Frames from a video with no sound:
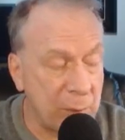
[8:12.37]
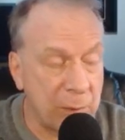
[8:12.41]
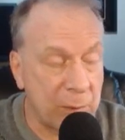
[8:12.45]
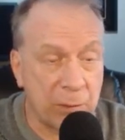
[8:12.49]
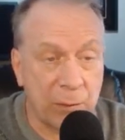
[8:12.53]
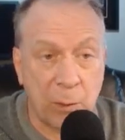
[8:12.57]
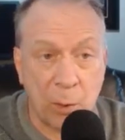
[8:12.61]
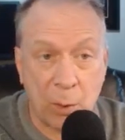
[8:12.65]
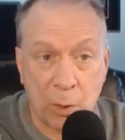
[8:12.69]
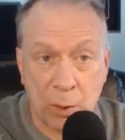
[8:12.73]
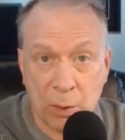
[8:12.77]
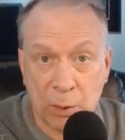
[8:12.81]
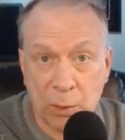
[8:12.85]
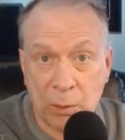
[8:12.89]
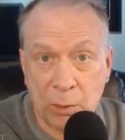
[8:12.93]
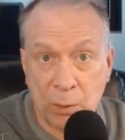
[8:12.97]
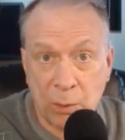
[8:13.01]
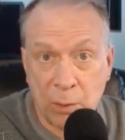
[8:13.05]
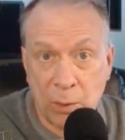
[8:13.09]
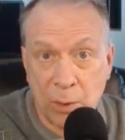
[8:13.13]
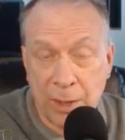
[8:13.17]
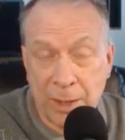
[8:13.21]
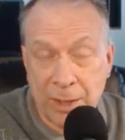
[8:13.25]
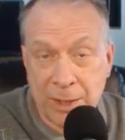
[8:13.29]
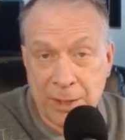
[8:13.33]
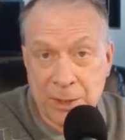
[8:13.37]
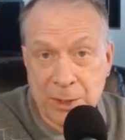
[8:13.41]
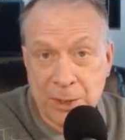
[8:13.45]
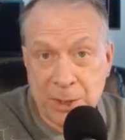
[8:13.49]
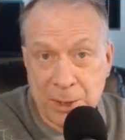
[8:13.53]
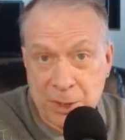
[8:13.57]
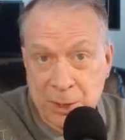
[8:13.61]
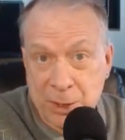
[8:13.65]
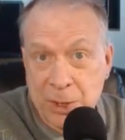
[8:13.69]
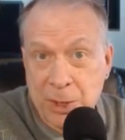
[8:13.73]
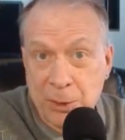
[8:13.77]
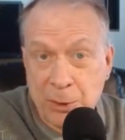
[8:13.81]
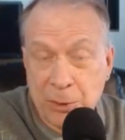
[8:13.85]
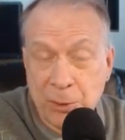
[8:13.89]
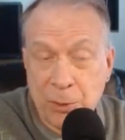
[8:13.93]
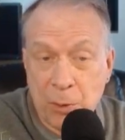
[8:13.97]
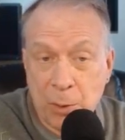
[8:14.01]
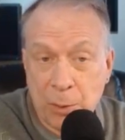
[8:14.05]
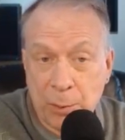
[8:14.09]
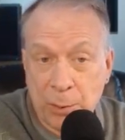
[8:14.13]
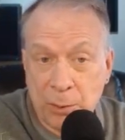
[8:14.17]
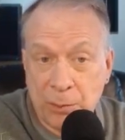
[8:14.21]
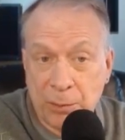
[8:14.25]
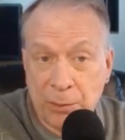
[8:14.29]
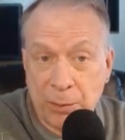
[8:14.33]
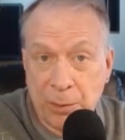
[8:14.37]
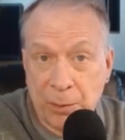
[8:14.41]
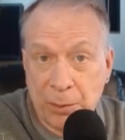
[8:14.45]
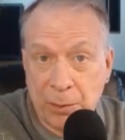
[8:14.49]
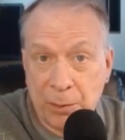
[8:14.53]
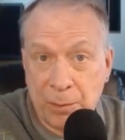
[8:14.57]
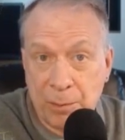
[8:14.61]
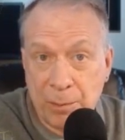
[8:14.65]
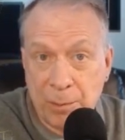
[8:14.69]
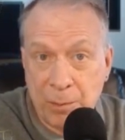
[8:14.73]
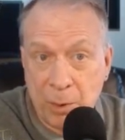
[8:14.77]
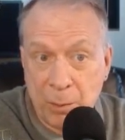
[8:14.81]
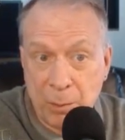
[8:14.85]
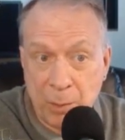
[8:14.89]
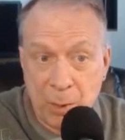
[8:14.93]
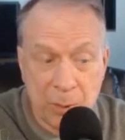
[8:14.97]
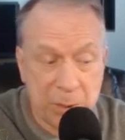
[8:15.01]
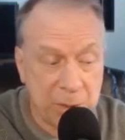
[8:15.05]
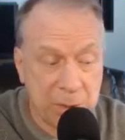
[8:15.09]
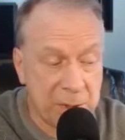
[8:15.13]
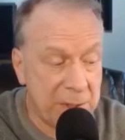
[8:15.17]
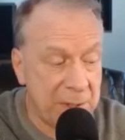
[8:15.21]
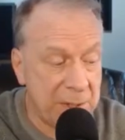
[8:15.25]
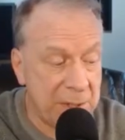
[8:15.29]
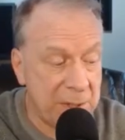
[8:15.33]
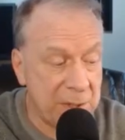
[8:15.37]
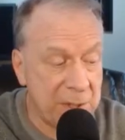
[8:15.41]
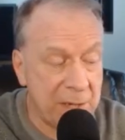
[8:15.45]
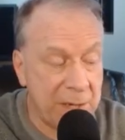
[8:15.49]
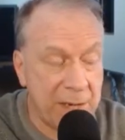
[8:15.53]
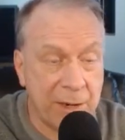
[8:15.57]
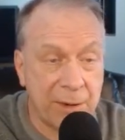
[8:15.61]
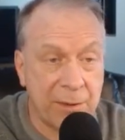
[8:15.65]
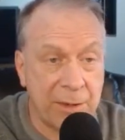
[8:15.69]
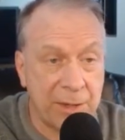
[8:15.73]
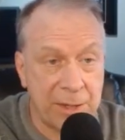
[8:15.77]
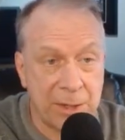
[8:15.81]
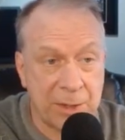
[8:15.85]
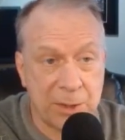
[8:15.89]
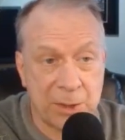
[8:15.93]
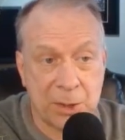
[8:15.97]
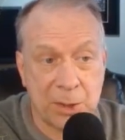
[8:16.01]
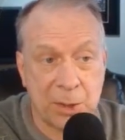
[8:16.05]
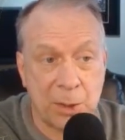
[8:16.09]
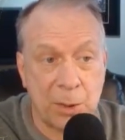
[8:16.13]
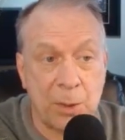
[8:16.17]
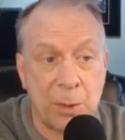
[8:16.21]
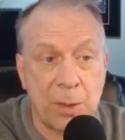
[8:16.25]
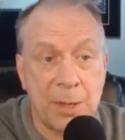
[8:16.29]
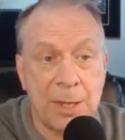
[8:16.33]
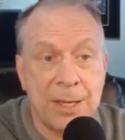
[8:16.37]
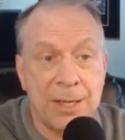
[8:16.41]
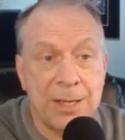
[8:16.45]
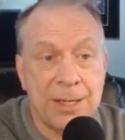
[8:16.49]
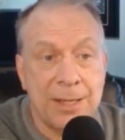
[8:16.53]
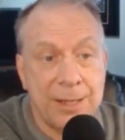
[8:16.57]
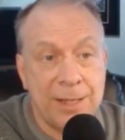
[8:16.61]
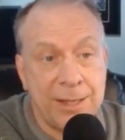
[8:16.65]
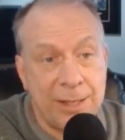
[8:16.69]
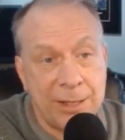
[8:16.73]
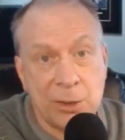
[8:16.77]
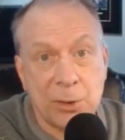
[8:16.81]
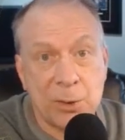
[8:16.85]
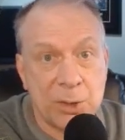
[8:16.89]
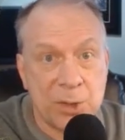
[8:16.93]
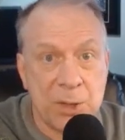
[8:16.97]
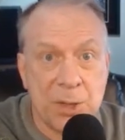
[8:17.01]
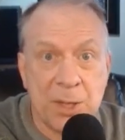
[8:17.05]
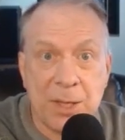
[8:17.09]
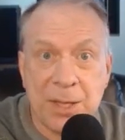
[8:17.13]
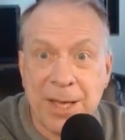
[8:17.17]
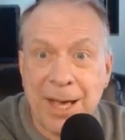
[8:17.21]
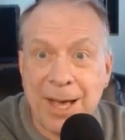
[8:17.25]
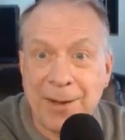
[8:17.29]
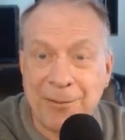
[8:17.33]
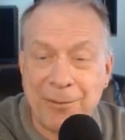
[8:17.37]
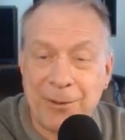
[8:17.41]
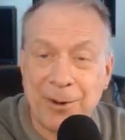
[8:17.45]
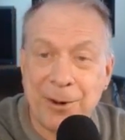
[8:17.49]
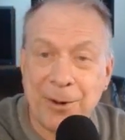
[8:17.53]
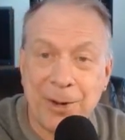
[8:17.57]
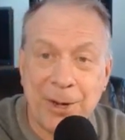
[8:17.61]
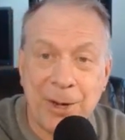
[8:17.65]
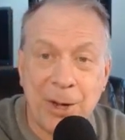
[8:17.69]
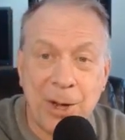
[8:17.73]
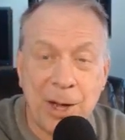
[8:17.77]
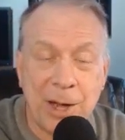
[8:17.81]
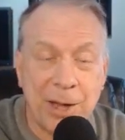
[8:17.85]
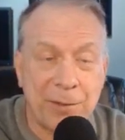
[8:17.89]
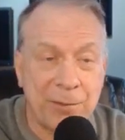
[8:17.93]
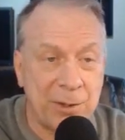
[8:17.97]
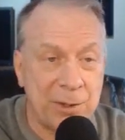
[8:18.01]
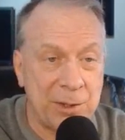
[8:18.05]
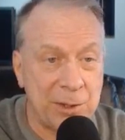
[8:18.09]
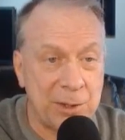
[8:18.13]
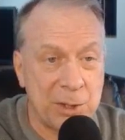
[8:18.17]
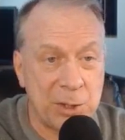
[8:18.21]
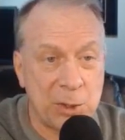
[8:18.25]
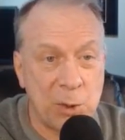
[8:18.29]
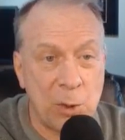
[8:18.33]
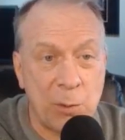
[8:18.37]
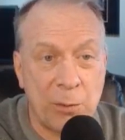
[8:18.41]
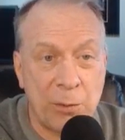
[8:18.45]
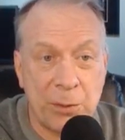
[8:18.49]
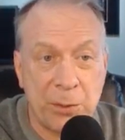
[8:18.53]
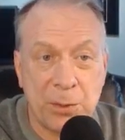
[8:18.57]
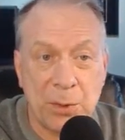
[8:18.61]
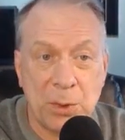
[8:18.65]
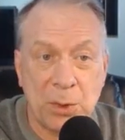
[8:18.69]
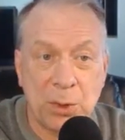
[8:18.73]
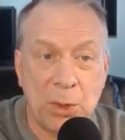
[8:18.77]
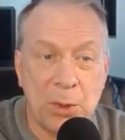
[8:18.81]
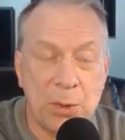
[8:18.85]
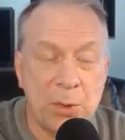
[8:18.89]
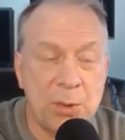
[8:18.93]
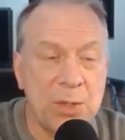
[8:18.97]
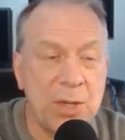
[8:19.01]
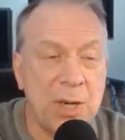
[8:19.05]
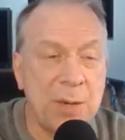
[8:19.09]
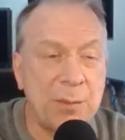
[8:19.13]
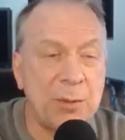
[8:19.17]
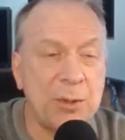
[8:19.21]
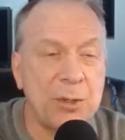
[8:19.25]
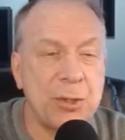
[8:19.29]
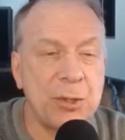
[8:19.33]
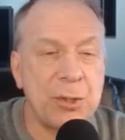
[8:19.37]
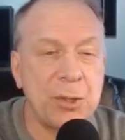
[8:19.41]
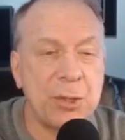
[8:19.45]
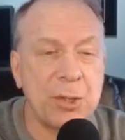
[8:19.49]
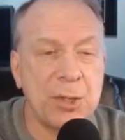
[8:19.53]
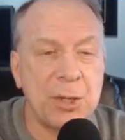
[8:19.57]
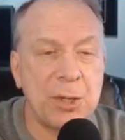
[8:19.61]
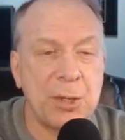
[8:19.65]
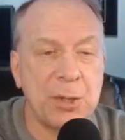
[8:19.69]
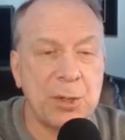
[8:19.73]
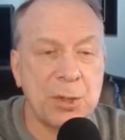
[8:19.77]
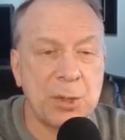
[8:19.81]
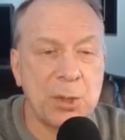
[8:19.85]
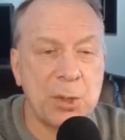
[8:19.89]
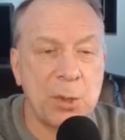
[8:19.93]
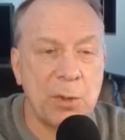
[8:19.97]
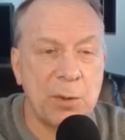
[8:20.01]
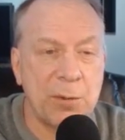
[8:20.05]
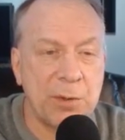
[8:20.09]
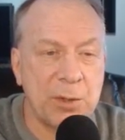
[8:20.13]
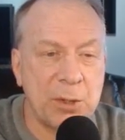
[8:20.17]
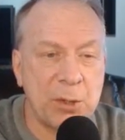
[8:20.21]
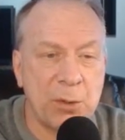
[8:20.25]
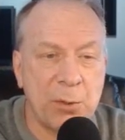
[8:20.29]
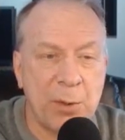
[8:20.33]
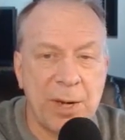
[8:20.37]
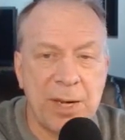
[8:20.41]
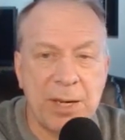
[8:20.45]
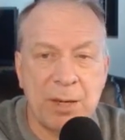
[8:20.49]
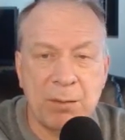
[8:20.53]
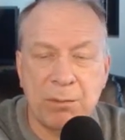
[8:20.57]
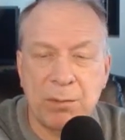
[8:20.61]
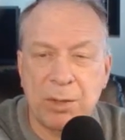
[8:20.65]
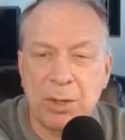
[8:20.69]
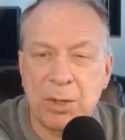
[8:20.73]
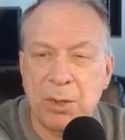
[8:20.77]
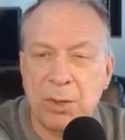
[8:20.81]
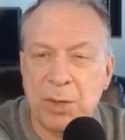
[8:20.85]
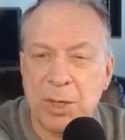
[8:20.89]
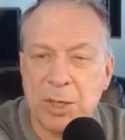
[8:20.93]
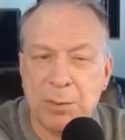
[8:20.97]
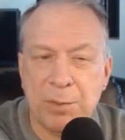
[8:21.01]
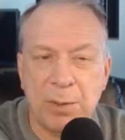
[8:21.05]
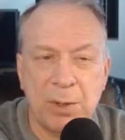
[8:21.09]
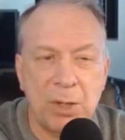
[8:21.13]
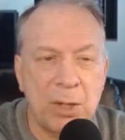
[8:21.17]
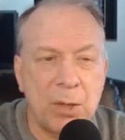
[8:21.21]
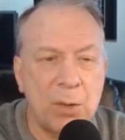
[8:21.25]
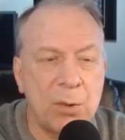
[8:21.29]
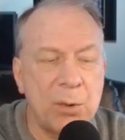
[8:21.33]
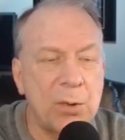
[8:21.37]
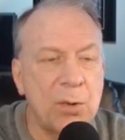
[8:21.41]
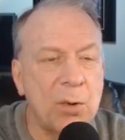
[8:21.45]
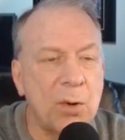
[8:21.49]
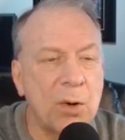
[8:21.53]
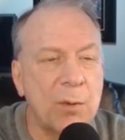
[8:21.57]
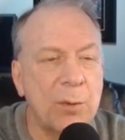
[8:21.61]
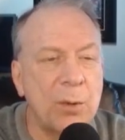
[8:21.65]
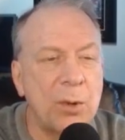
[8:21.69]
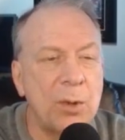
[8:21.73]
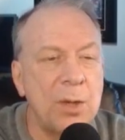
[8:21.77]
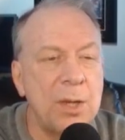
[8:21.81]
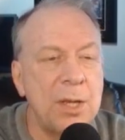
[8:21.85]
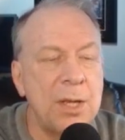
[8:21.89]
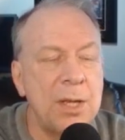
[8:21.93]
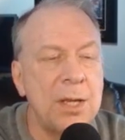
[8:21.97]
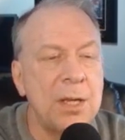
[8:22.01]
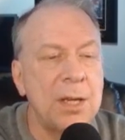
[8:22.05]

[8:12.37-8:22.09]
for what is considered normal for most of these areas. So you don't see that very often. Let's go through the low temperatures here. So if it's green and blue, it's below normal.